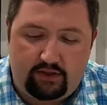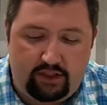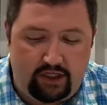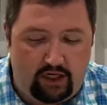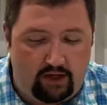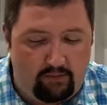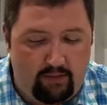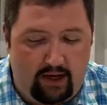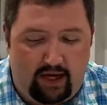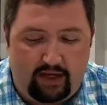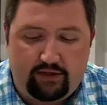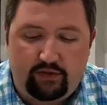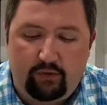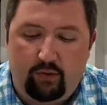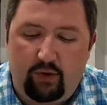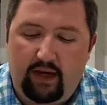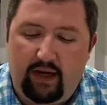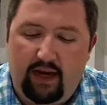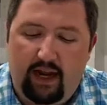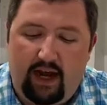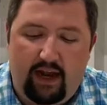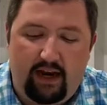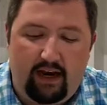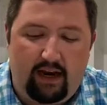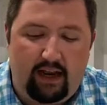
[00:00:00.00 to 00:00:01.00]
Jeremiah
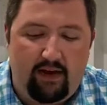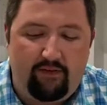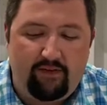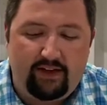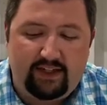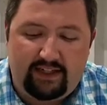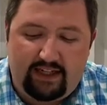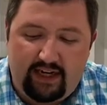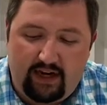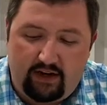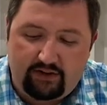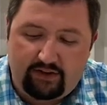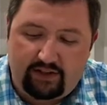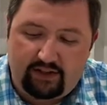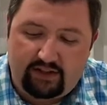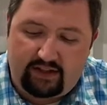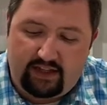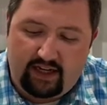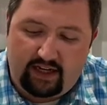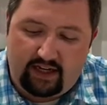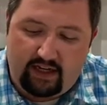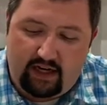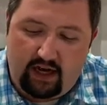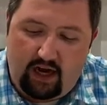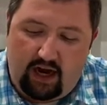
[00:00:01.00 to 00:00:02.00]
29 11 tells us
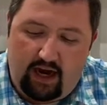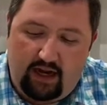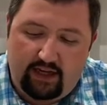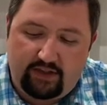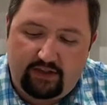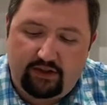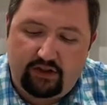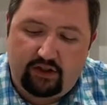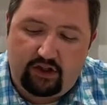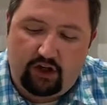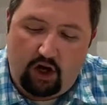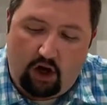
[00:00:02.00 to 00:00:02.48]
that God's